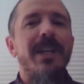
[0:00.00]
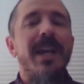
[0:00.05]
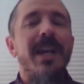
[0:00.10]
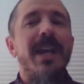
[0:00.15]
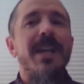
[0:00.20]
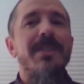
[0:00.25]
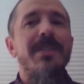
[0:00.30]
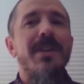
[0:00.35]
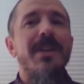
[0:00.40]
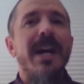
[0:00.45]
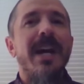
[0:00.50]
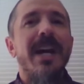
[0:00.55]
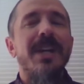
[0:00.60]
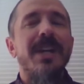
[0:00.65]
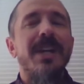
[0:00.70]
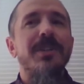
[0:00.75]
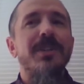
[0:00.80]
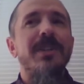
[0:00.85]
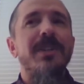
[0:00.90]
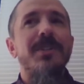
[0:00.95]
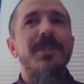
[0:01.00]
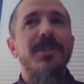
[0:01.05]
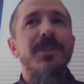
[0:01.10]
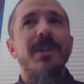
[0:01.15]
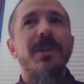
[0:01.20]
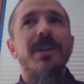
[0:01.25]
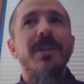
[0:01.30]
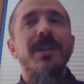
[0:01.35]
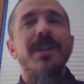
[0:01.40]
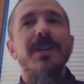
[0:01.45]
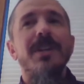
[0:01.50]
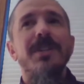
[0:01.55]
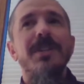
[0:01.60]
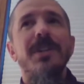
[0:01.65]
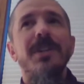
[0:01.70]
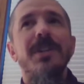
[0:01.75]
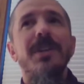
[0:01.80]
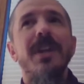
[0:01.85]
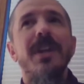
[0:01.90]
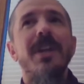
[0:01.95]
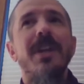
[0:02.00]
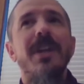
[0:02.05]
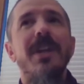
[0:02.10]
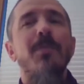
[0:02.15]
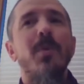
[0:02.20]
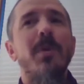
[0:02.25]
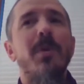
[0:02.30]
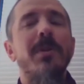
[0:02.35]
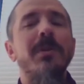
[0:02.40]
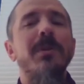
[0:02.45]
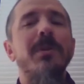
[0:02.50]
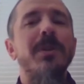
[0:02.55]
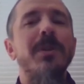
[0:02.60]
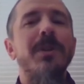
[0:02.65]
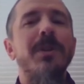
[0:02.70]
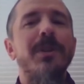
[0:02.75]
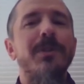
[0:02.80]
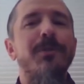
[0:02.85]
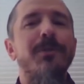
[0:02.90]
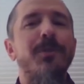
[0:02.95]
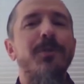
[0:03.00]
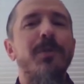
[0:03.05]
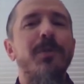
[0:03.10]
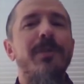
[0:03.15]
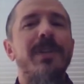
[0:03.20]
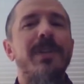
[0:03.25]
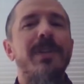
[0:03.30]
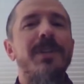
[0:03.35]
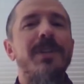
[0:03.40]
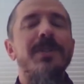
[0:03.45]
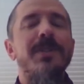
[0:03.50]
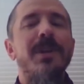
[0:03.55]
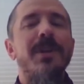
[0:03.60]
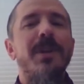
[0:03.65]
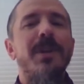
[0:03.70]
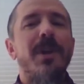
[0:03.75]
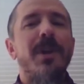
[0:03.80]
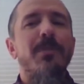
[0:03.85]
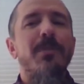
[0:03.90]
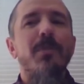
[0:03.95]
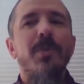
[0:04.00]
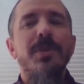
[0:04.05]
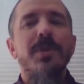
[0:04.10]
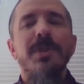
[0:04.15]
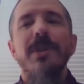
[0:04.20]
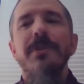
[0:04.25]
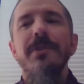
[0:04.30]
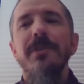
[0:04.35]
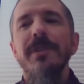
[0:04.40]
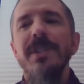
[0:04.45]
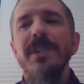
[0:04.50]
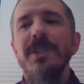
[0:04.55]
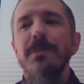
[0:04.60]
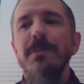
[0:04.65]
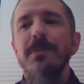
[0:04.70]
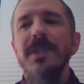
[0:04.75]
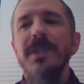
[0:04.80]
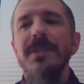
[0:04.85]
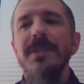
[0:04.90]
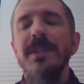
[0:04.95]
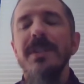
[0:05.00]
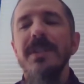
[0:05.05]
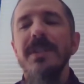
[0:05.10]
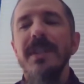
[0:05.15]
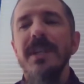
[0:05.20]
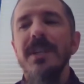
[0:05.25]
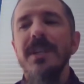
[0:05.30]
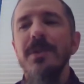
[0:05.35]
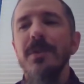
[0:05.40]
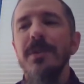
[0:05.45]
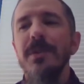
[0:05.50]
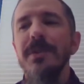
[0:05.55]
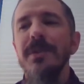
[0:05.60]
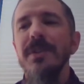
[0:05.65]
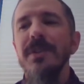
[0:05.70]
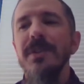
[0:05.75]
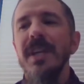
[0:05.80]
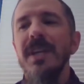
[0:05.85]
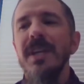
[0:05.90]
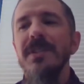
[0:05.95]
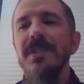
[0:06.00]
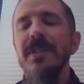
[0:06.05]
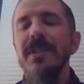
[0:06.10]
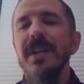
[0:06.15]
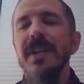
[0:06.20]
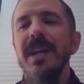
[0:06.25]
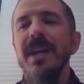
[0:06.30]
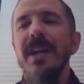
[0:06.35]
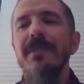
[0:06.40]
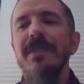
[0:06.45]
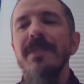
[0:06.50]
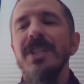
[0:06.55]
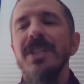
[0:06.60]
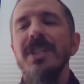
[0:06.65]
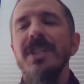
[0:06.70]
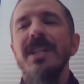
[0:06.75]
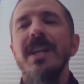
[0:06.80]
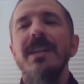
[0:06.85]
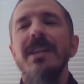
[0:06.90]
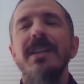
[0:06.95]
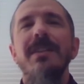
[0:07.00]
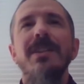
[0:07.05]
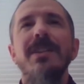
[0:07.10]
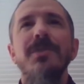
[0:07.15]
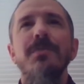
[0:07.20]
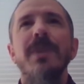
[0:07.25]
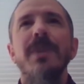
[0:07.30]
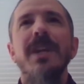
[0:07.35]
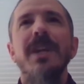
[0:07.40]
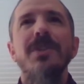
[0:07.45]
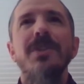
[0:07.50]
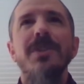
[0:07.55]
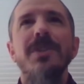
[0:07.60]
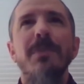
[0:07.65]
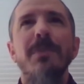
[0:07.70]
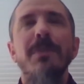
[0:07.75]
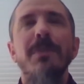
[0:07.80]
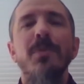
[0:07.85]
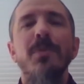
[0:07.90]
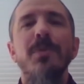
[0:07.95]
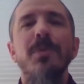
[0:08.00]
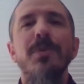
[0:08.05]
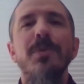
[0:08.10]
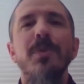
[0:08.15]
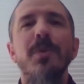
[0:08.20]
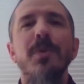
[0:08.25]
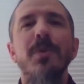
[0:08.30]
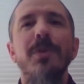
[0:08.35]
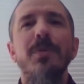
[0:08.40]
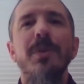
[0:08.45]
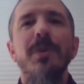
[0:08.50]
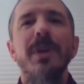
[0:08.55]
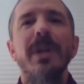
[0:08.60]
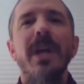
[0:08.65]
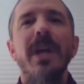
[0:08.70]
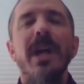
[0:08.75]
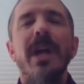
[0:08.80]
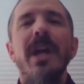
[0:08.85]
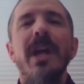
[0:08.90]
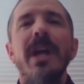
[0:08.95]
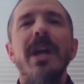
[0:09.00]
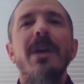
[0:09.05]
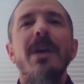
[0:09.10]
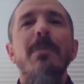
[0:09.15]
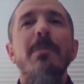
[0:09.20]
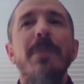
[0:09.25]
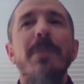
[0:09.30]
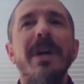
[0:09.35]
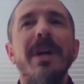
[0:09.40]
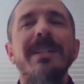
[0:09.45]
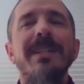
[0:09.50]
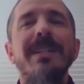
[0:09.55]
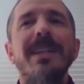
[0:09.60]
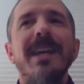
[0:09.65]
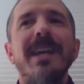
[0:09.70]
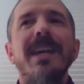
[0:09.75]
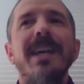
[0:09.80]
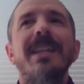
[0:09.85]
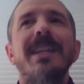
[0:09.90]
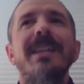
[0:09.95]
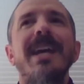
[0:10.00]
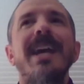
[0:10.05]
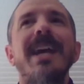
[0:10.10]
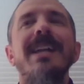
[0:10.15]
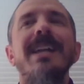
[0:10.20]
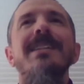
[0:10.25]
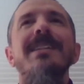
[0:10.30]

and they're actually starting to consider and more look for these more southerly species in northern states and they're kind of extending these ranges a bit more northward. But that